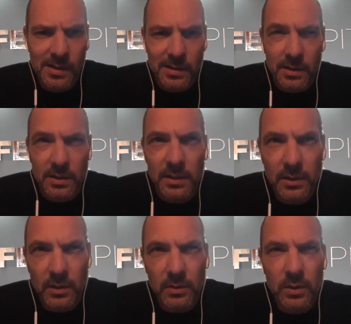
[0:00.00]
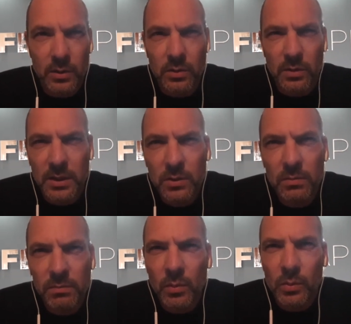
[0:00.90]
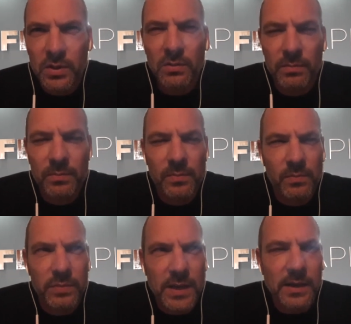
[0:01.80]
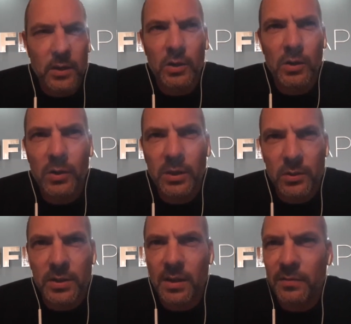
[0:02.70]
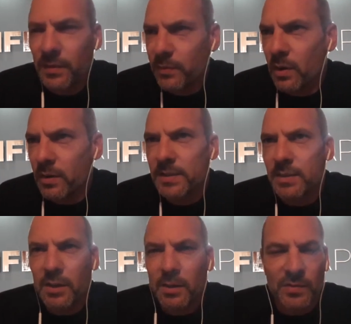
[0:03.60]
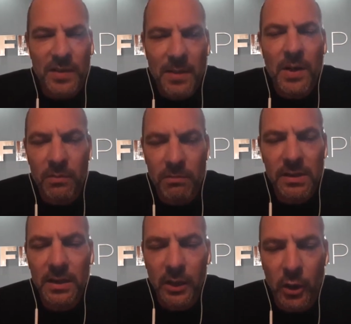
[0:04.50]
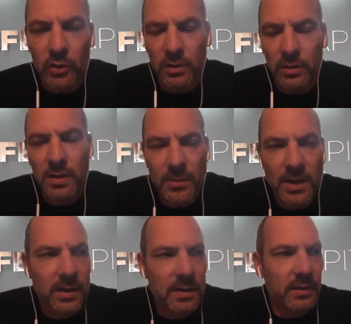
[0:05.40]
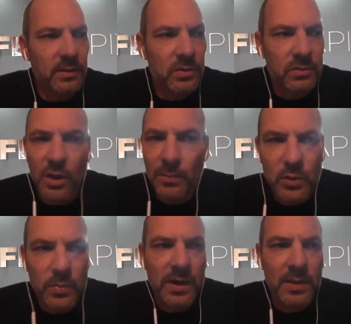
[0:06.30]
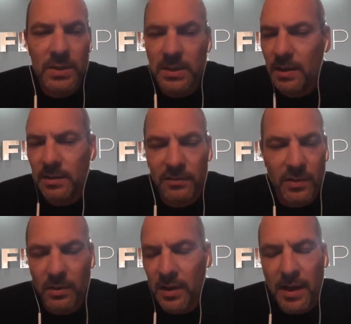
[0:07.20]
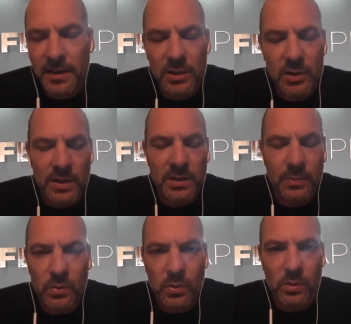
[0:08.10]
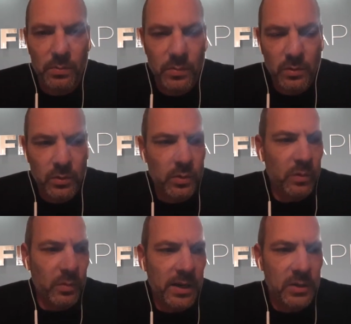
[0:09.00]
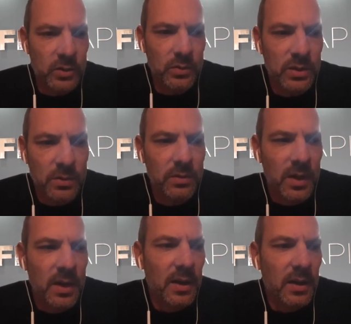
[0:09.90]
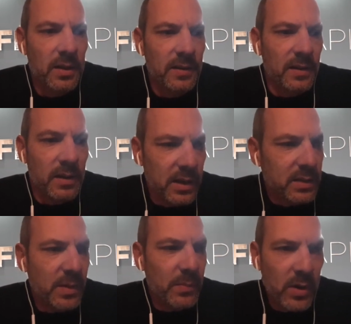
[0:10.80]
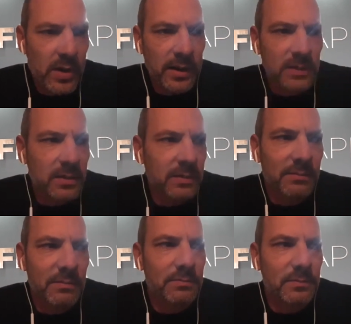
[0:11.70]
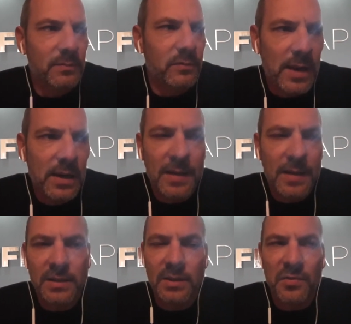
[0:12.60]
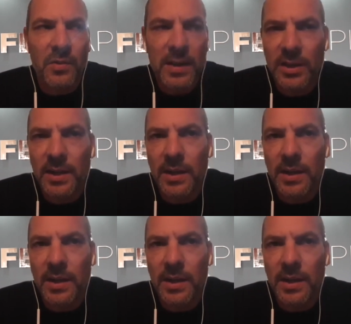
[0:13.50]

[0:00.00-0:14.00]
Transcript: you need to also take a good look at yourself. If you are a startup, am I really good? Am I in the top 20% on the 80-20 rule of what I do? So is my product really that differentiated